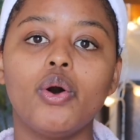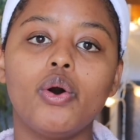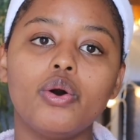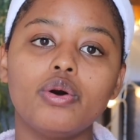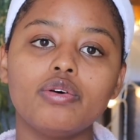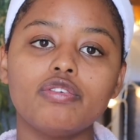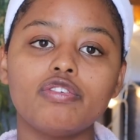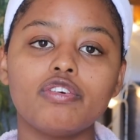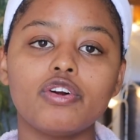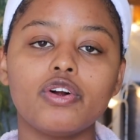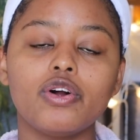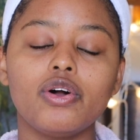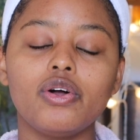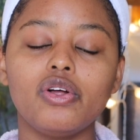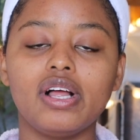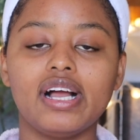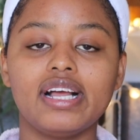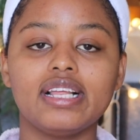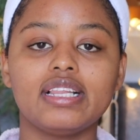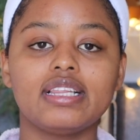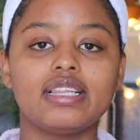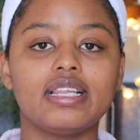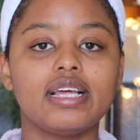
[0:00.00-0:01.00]
Overall,
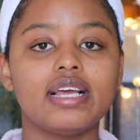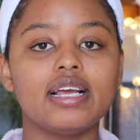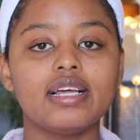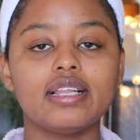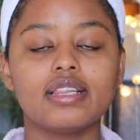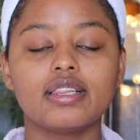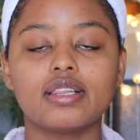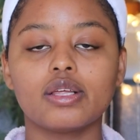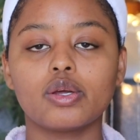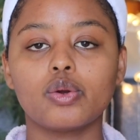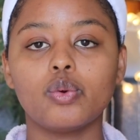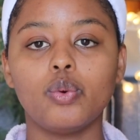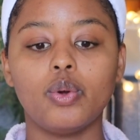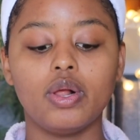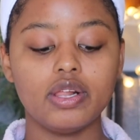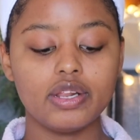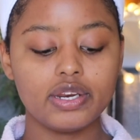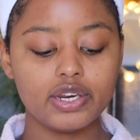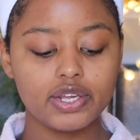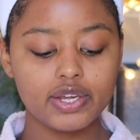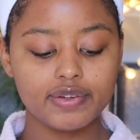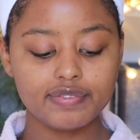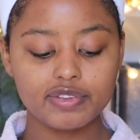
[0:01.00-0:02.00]
I think the
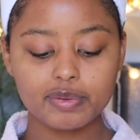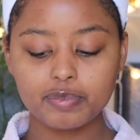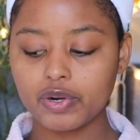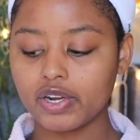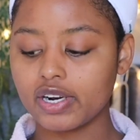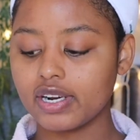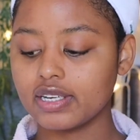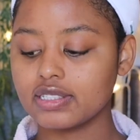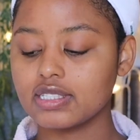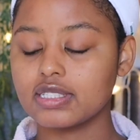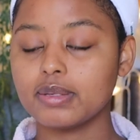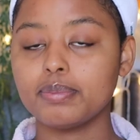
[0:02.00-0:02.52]
quality of the products,